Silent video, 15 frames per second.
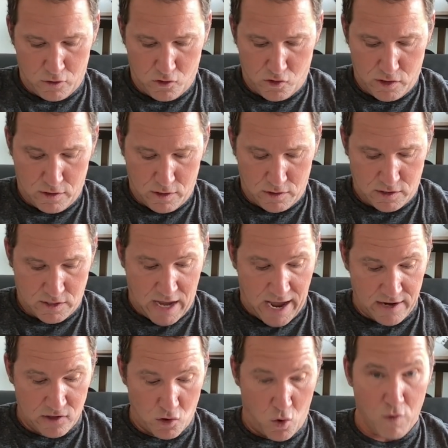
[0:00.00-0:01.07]
You see this
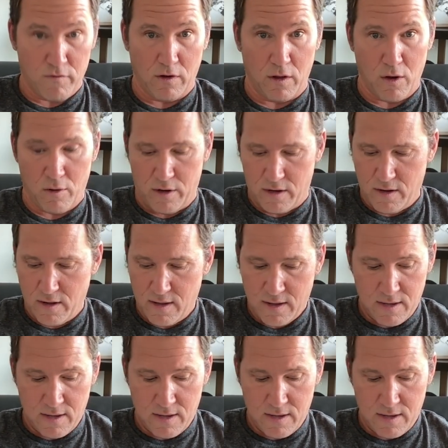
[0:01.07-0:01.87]
side is overloaded,